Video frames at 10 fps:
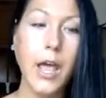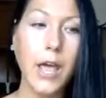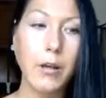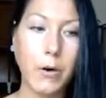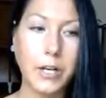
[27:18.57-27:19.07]

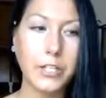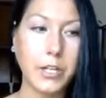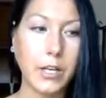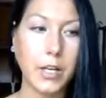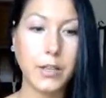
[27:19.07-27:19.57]
and
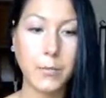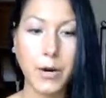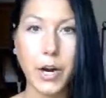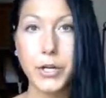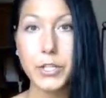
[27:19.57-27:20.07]
watching the
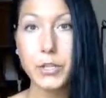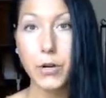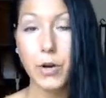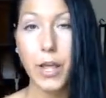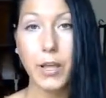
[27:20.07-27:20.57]
progress
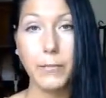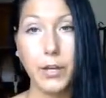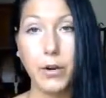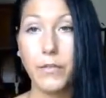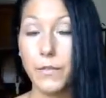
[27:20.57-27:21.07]

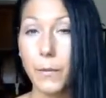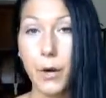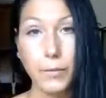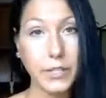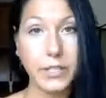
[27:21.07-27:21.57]
go from
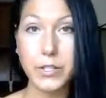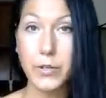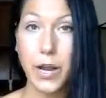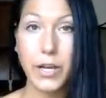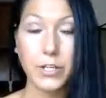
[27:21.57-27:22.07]
complete
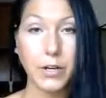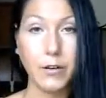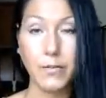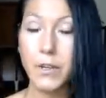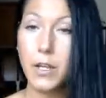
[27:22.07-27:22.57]
scratch
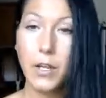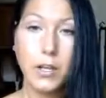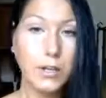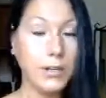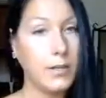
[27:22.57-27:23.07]
of
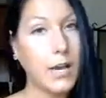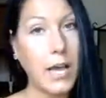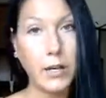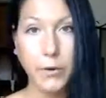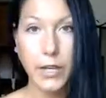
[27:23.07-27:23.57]

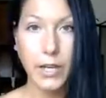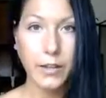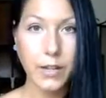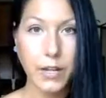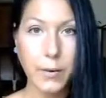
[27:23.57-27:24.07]
not knowing
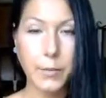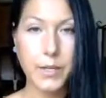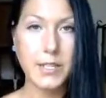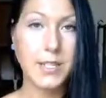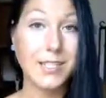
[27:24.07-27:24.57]
anything about
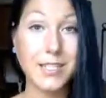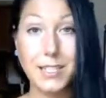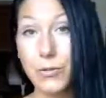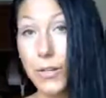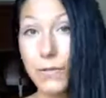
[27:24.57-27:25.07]
business,
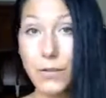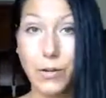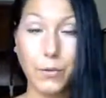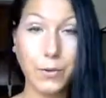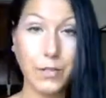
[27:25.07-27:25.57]
don't even
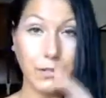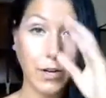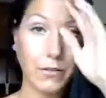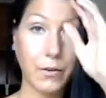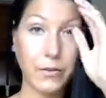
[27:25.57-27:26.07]
know what
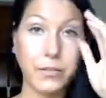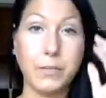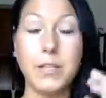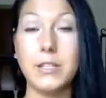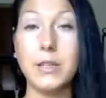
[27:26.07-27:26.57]
travel coach
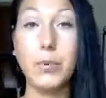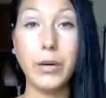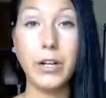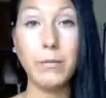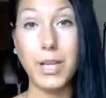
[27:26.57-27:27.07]
means, and
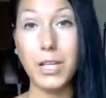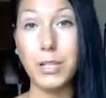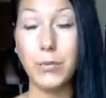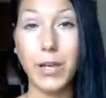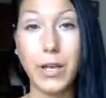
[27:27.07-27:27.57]
putting meaning
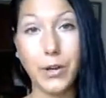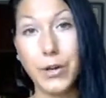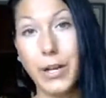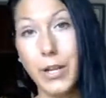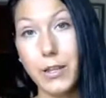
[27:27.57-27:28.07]
to it and
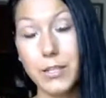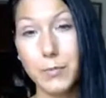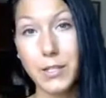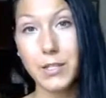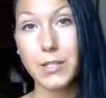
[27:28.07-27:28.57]
creating this
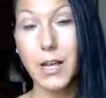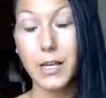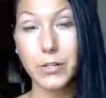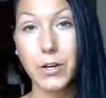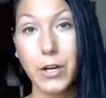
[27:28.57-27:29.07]
business that
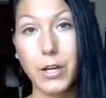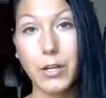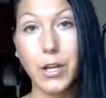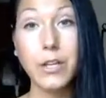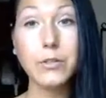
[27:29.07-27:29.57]
has
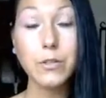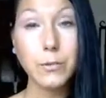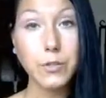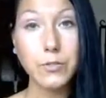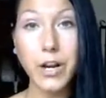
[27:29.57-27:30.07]
gained so
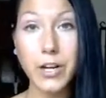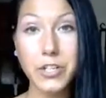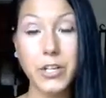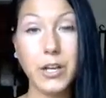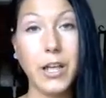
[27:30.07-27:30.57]
much
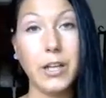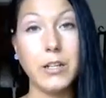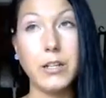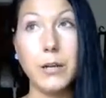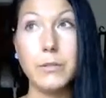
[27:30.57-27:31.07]
traction.
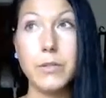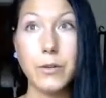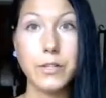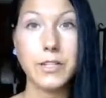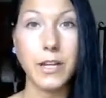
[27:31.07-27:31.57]
And I'm
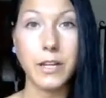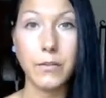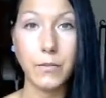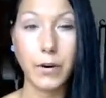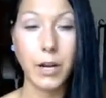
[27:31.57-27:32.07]
so excited
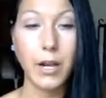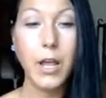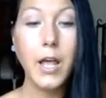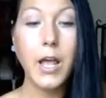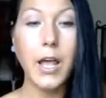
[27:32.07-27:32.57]
for it.
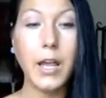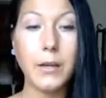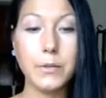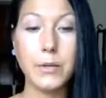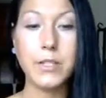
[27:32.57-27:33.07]
And
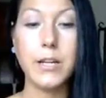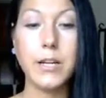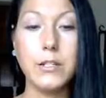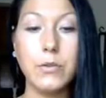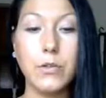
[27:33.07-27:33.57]
I'm so
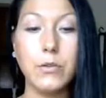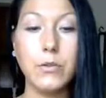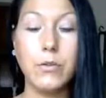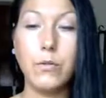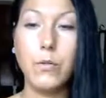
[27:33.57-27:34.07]
excited
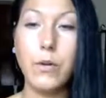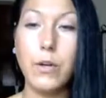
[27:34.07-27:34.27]
to